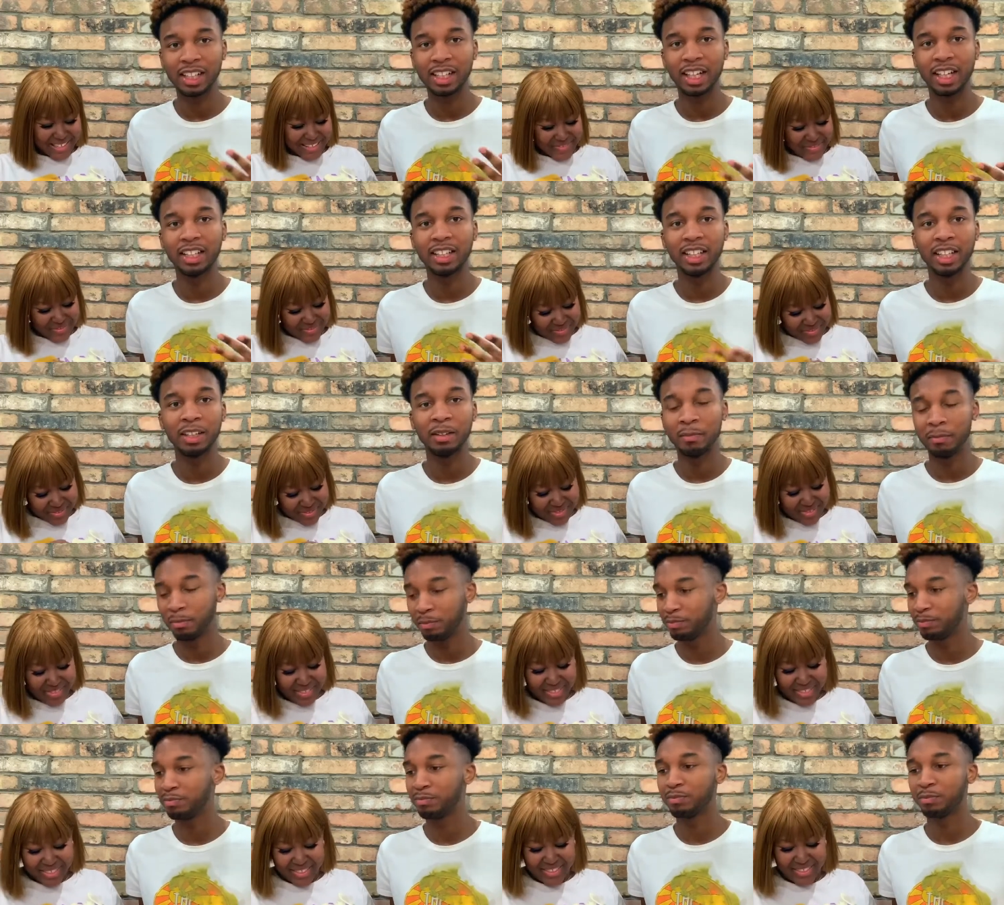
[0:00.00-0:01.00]
Speaker 1: Goddamn
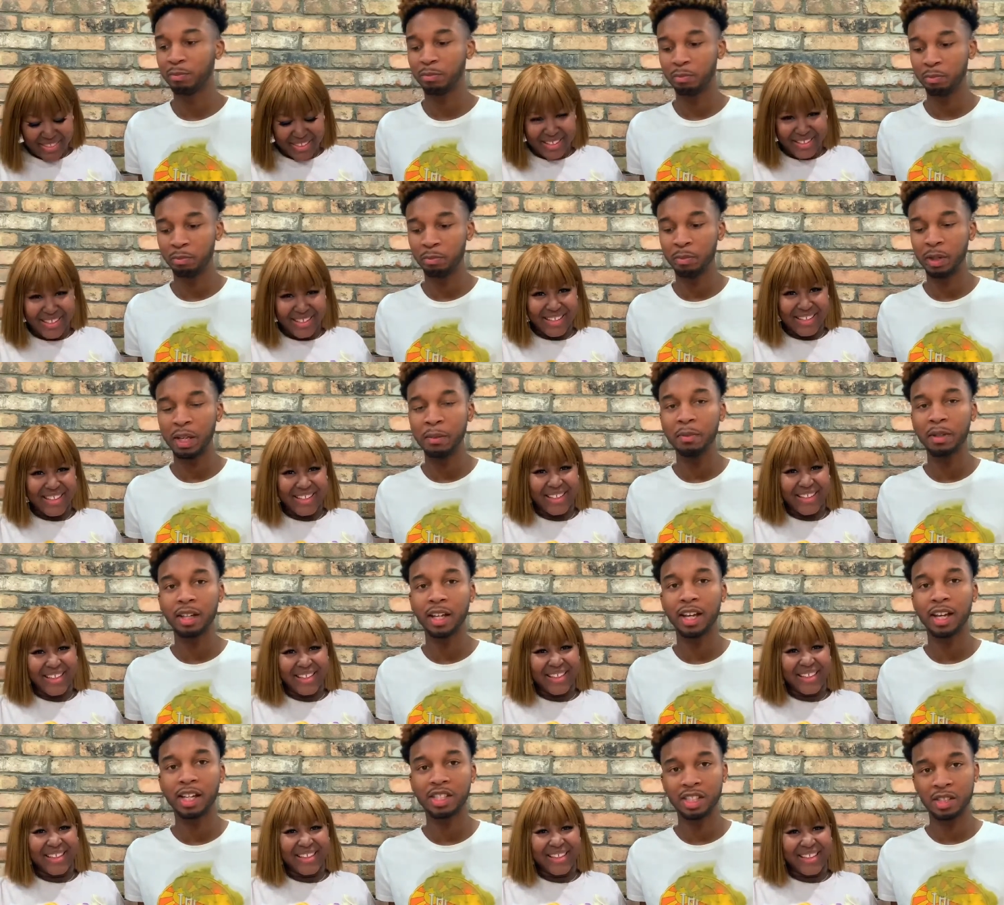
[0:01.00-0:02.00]
baby
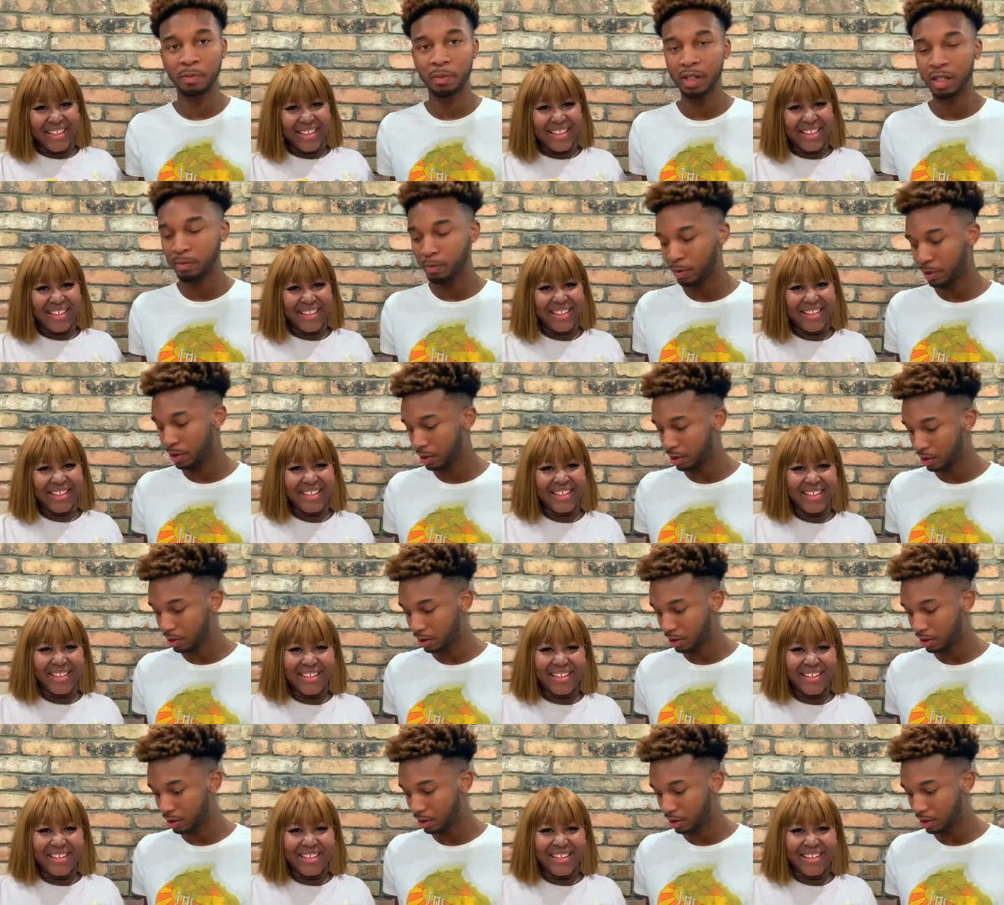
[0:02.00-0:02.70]
that has spit up on